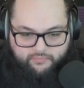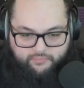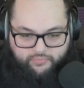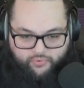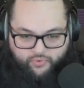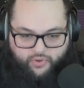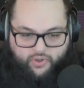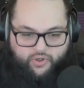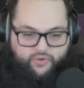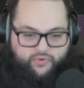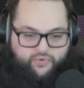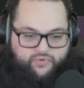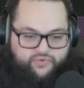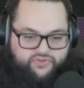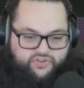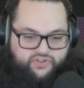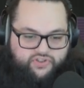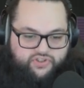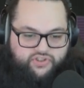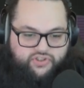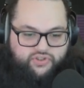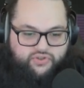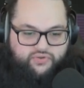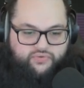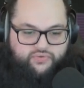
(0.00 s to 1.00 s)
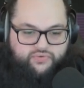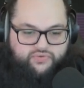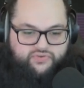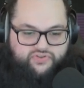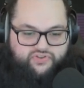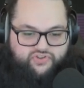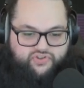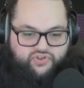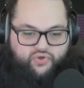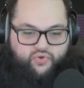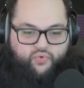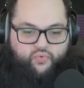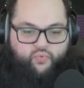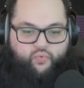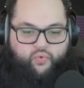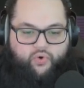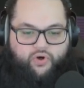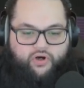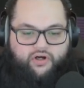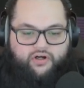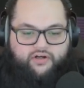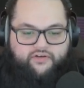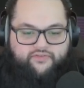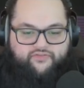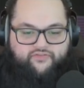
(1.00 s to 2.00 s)
Bros used to
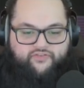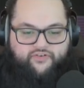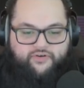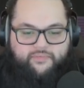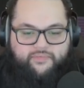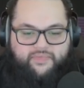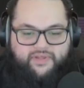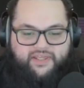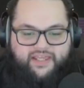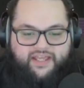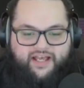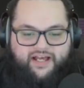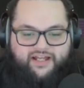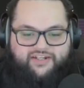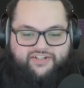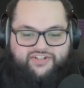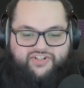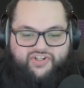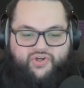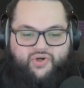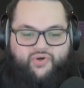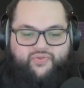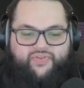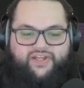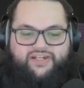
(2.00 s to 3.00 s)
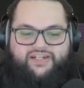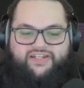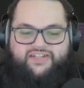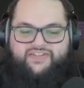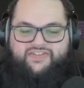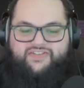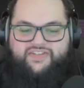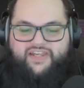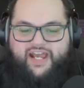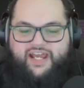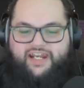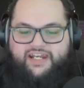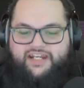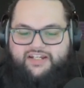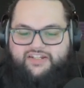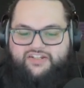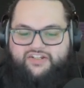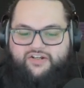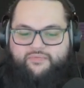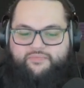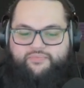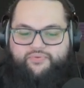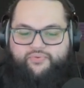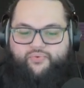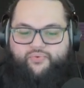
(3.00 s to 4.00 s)
work for me until they decided to